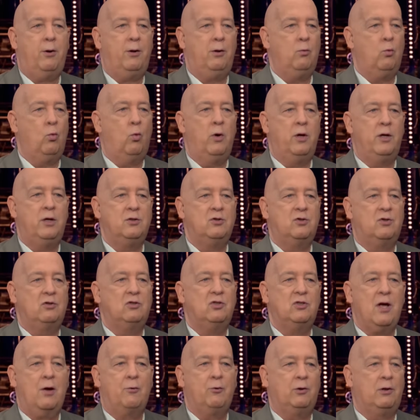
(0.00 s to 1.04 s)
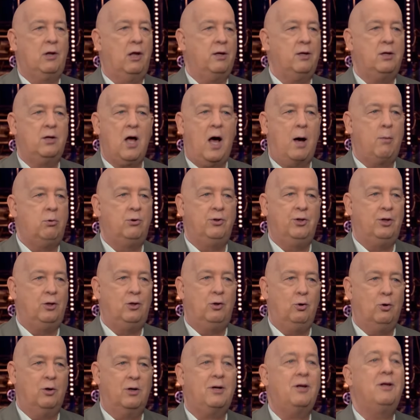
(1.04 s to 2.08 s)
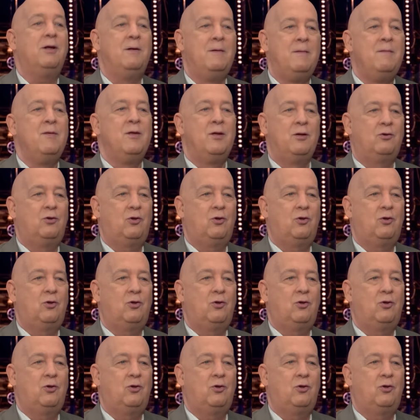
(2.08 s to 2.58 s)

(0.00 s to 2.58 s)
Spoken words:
it in ways that sounded like gobbledygook